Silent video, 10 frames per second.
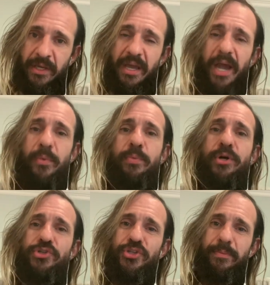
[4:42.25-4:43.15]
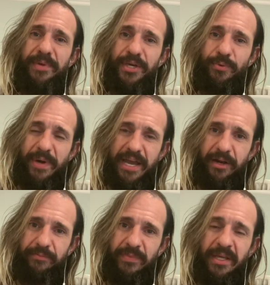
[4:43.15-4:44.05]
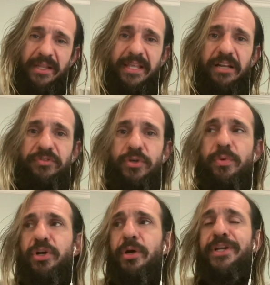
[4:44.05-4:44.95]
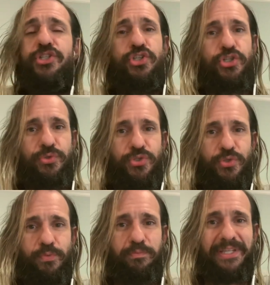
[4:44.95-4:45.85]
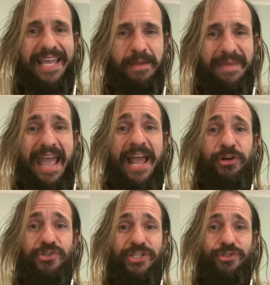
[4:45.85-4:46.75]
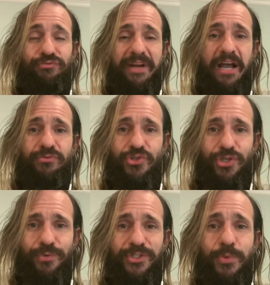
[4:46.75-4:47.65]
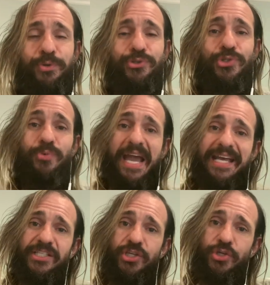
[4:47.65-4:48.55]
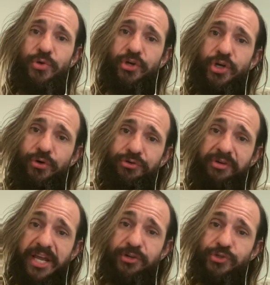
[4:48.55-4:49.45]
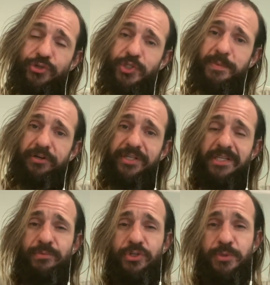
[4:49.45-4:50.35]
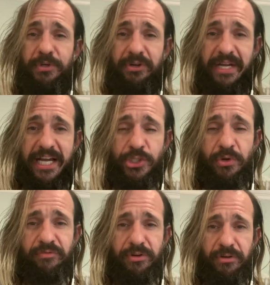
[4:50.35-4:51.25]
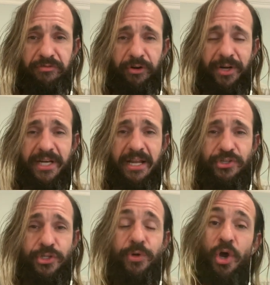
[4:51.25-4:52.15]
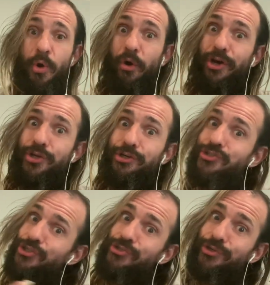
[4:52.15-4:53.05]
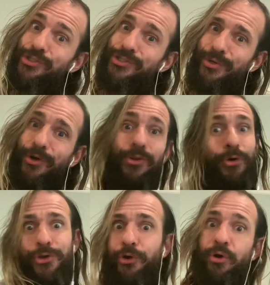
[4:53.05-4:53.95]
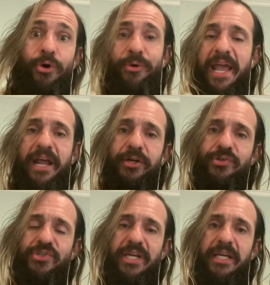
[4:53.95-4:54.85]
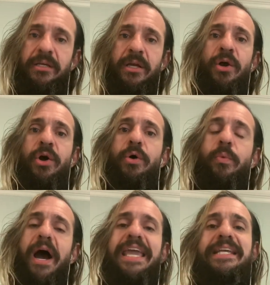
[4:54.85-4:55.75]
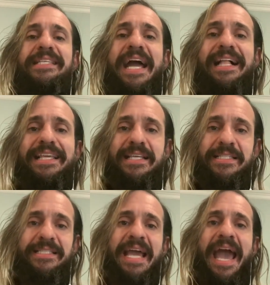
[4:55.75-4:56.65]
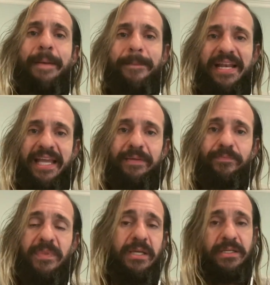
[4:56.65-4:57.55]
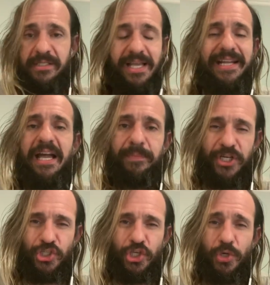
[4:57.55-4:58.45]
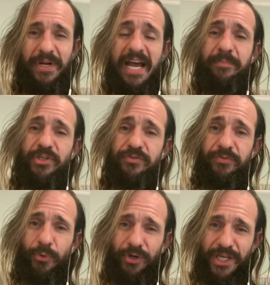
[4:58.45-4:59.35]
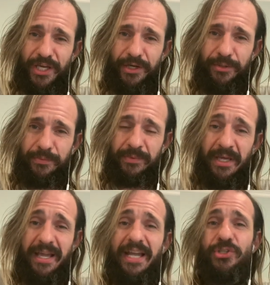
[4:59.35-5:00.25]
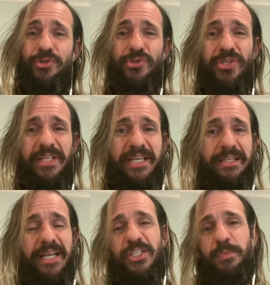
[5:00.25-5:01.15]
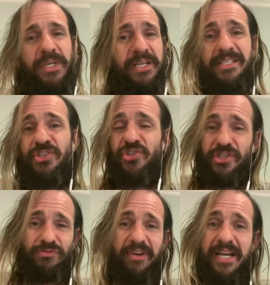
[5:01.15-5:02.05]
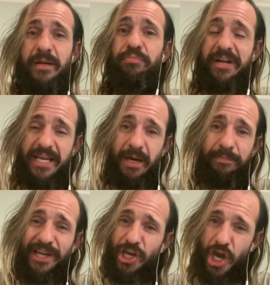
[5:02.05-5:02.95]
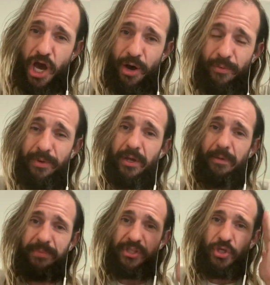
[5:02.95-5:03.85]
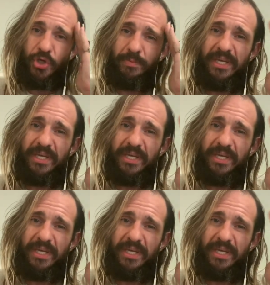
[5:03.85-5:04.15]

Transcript: And we want you to be aware that if you are going to choose to blame energies around you, as opposed to asking your co-creators, your spirit team, your spirit guides, whoever you're referring that to, or you're just your soul or your own energy, why exactly this is happening. It's not happening to you, it happens for you. And usually it's because it's just ready to break up and go. But the human